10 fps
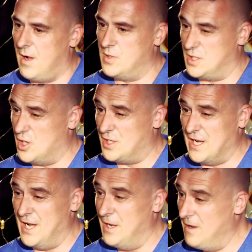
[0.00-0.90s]
I was
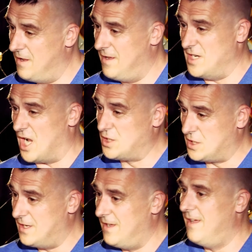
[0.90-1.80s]
13
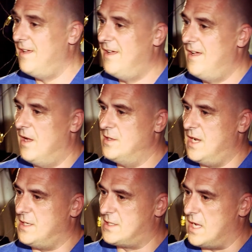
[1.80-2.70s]
just, and
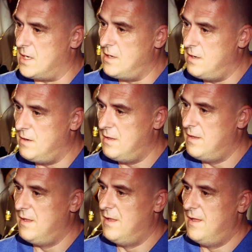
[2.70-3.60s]
said, "Son,
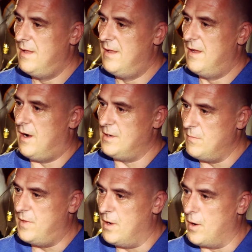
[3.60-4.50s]
I
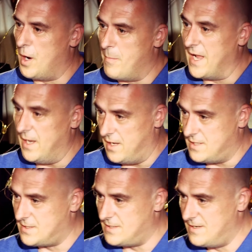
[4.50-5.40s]
don't think I'm going to make
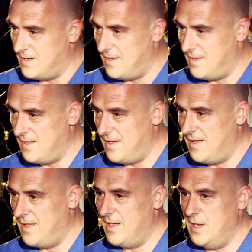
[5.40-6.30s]
this.
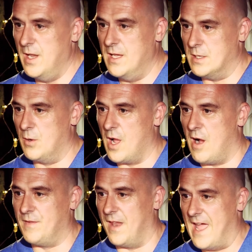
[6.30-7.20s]
You need to look
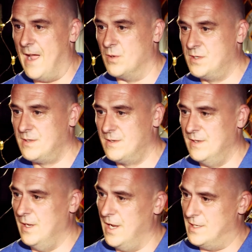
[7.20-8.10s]
after the house.
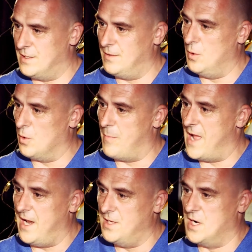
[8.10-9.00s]
You're the
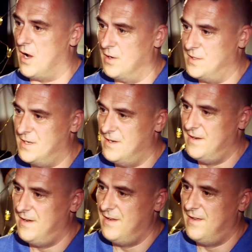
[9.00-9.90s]
man in charge.
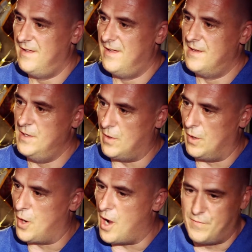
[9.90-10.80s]
You've got to
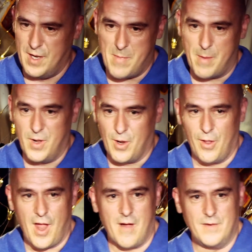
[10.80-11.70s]
look after your mum, you've got to
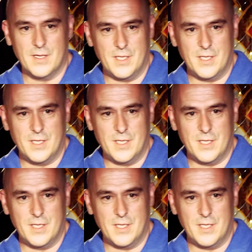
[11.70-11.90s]
look after your